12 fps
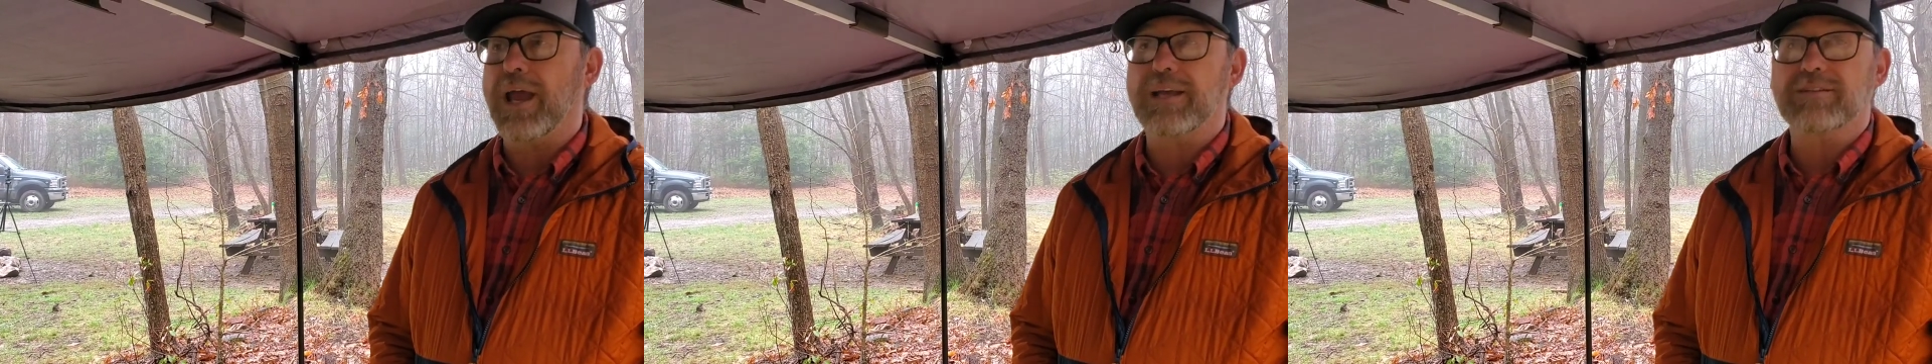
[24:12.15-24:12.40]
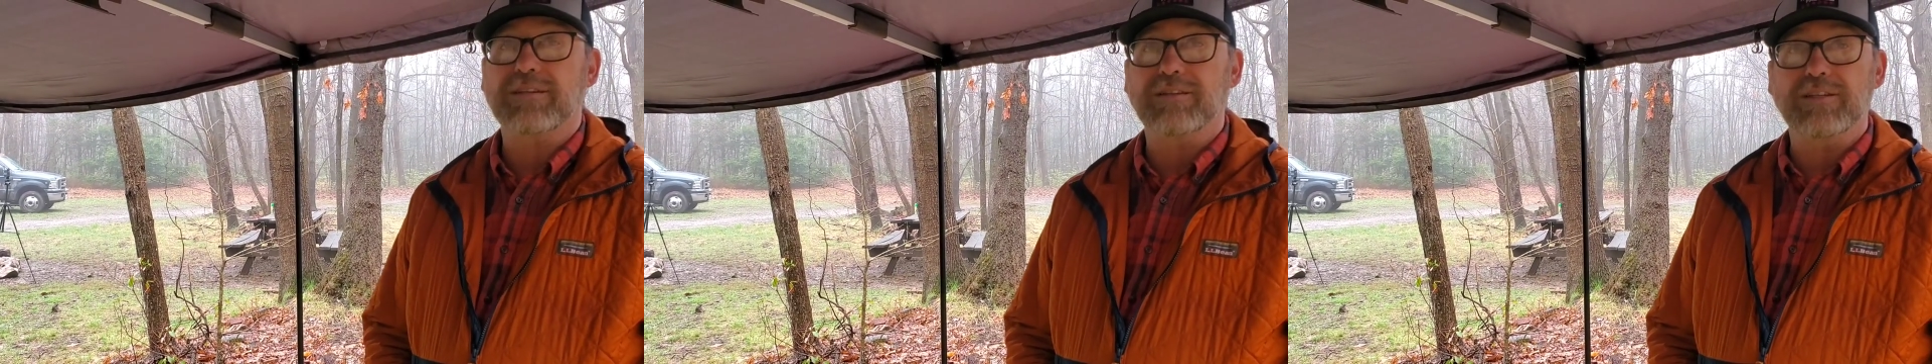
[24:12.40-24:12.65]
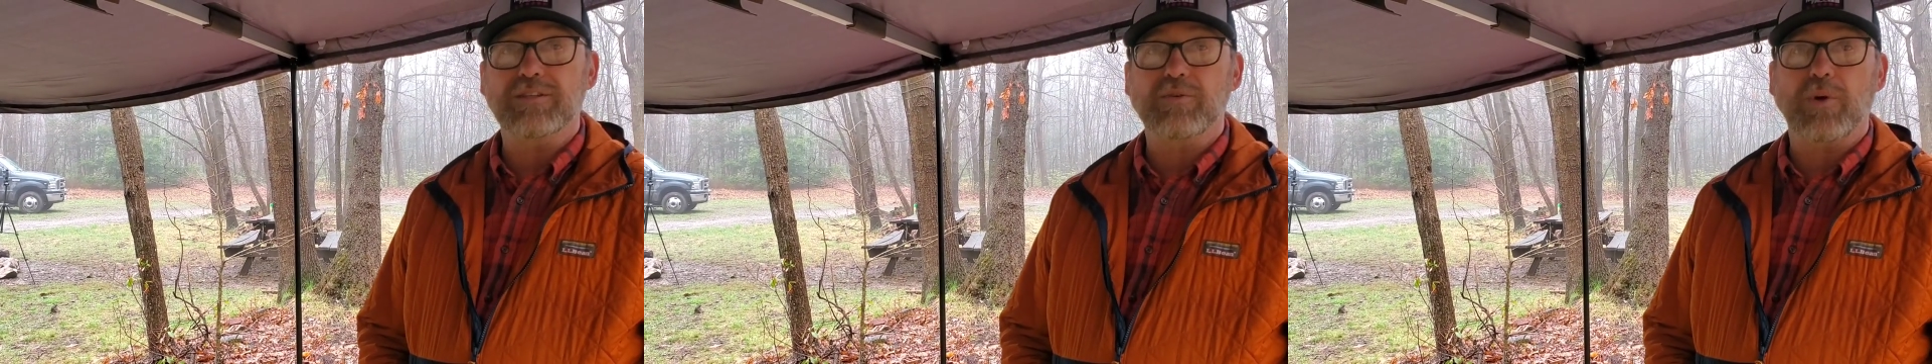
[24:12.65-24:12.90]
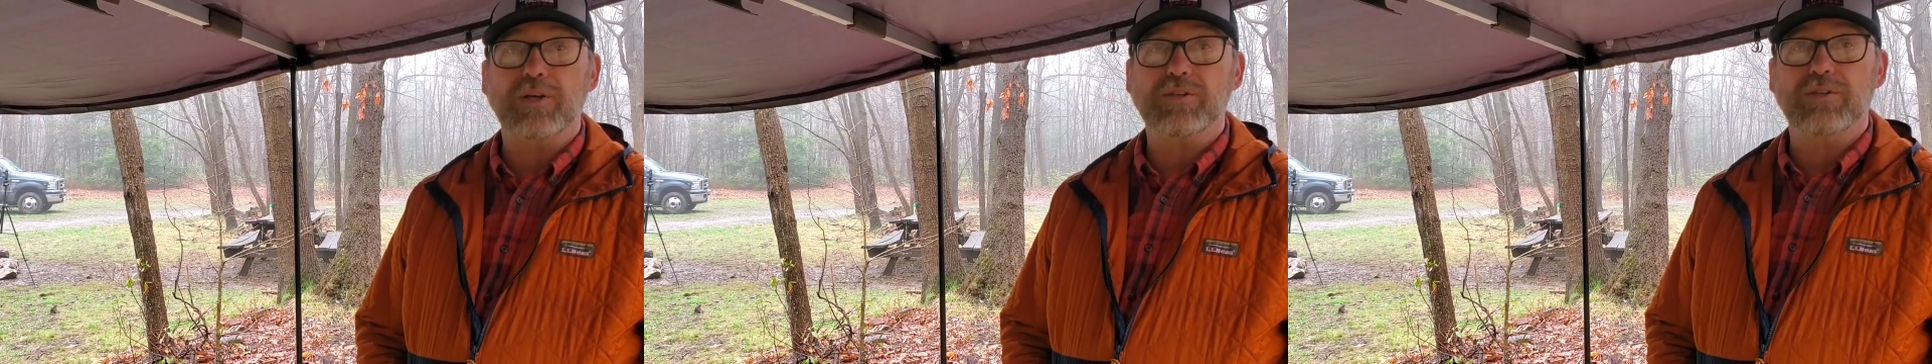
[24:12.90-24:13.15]
asking these
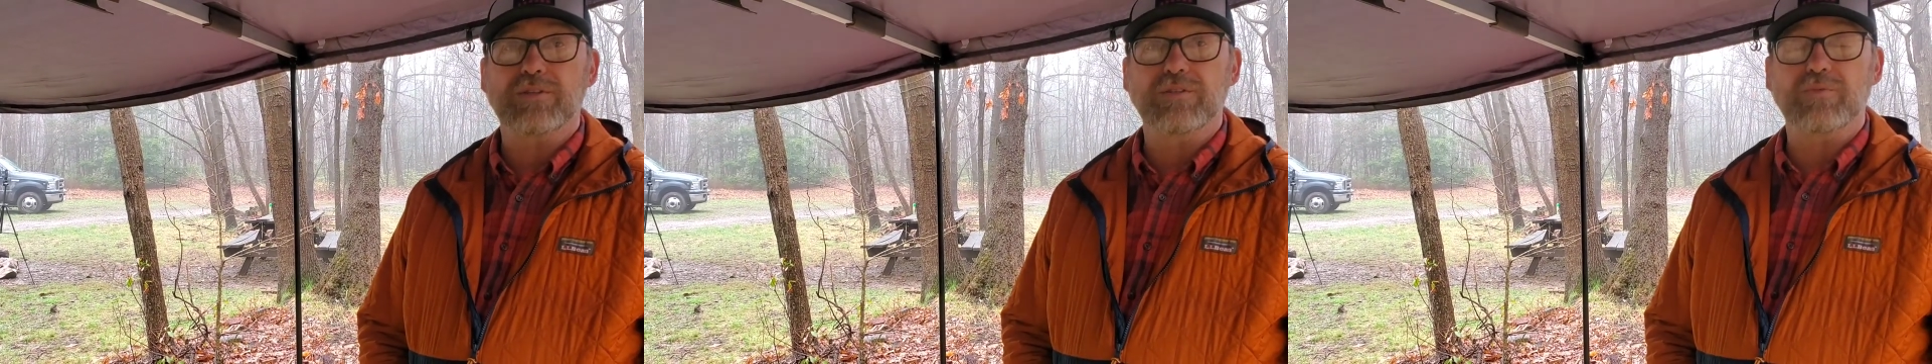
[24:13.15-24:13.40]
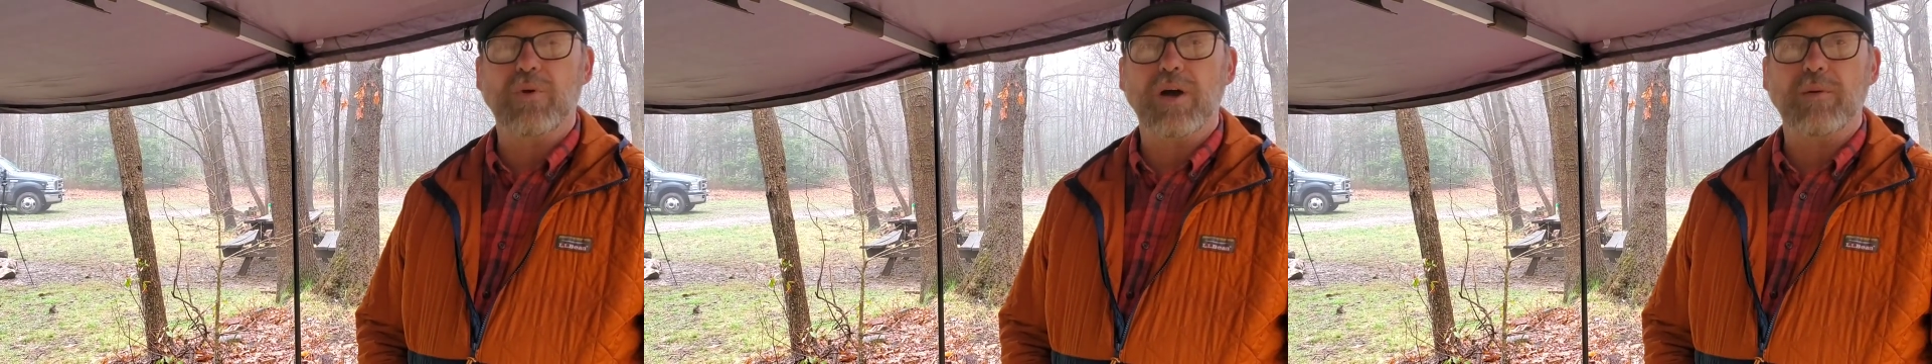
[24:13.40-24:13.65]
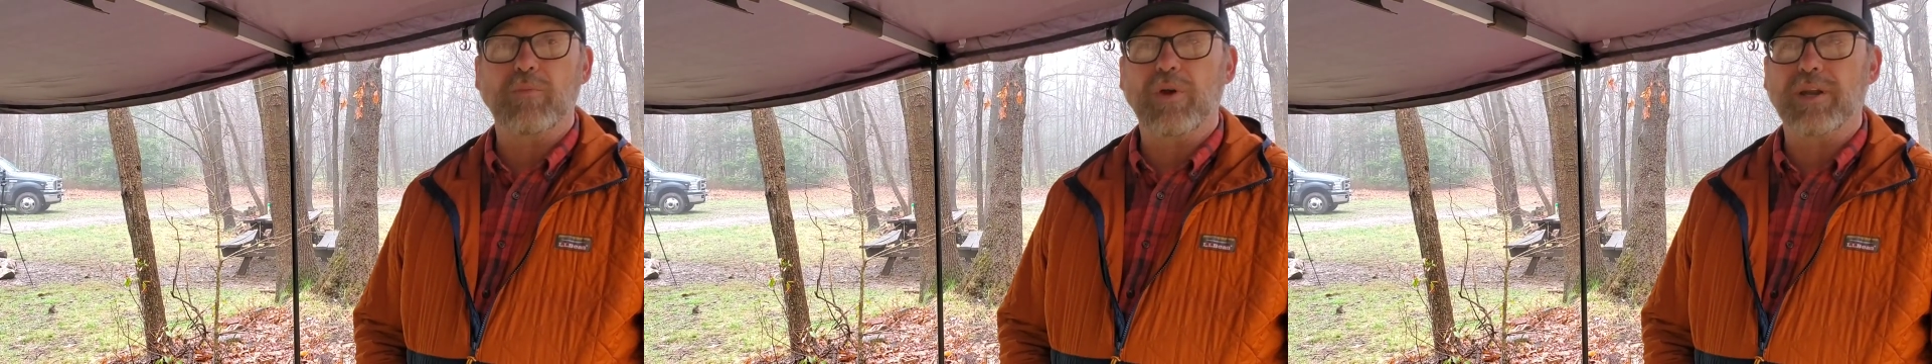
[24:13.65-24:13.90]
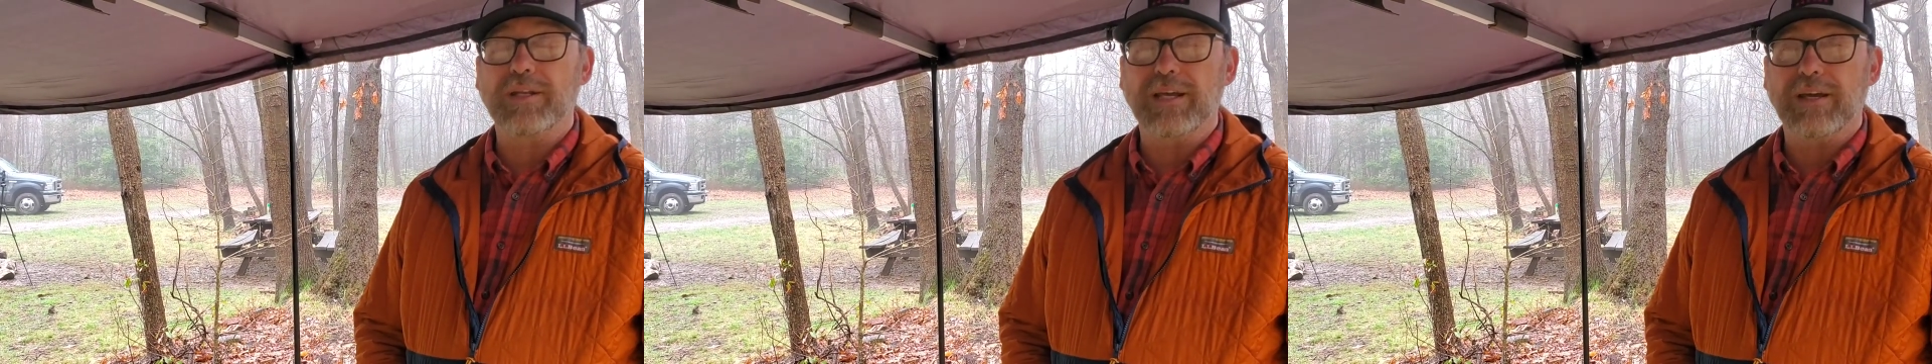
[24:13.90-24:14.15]
questions while I'm
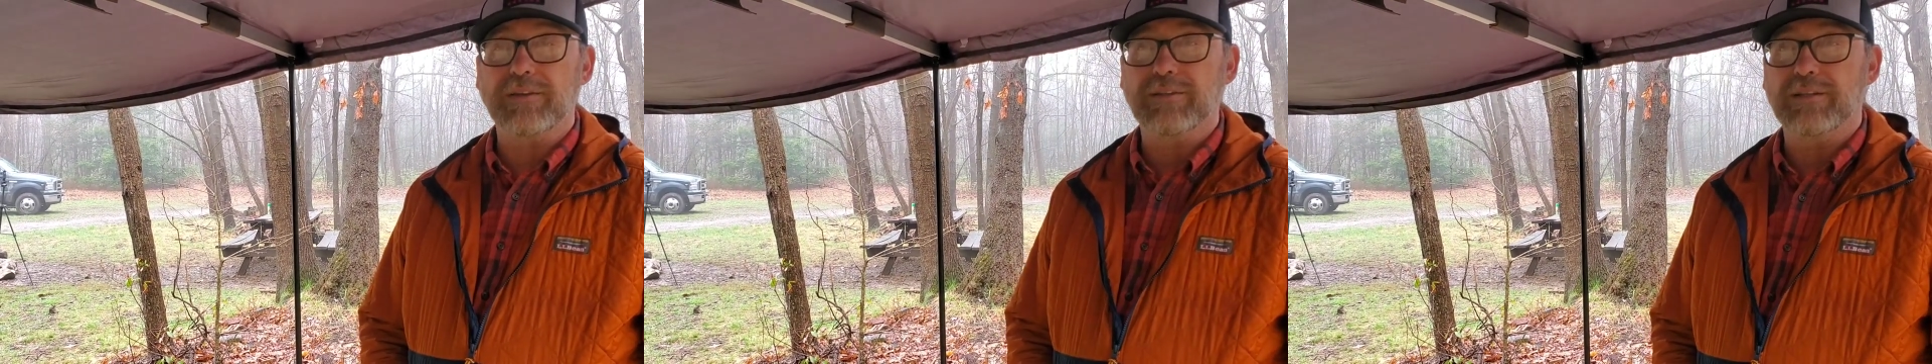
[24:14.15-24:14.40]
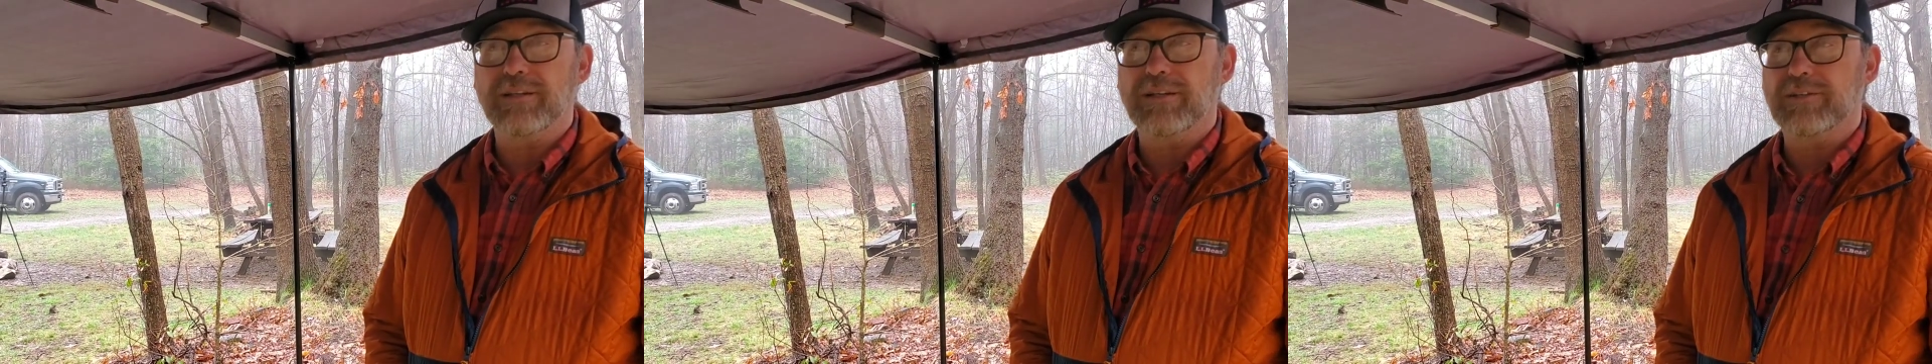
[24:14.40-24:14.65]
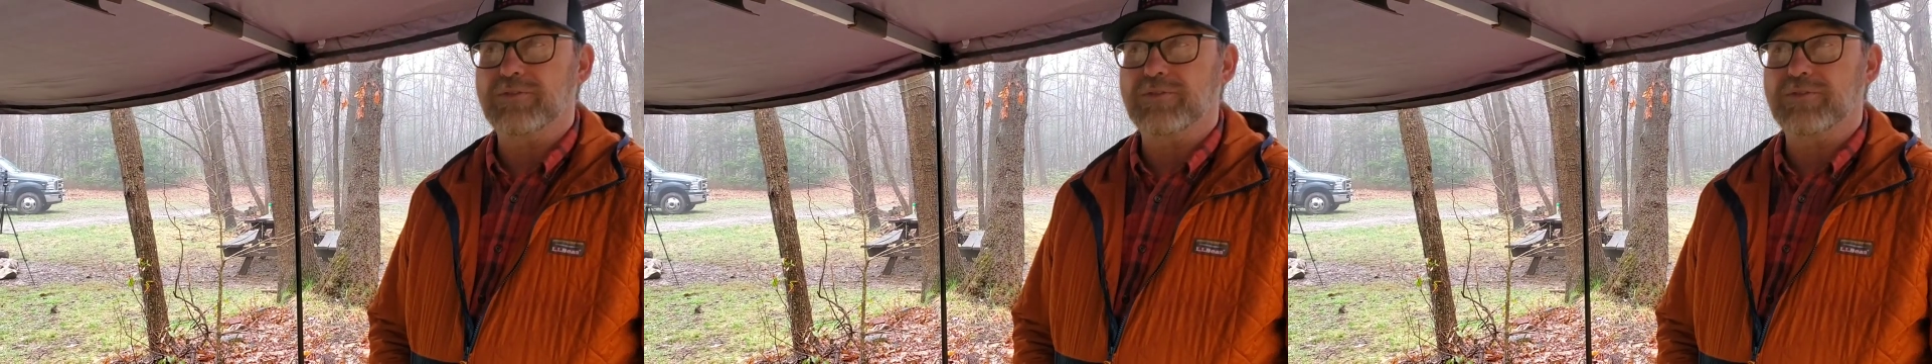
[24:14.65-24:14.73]
running down the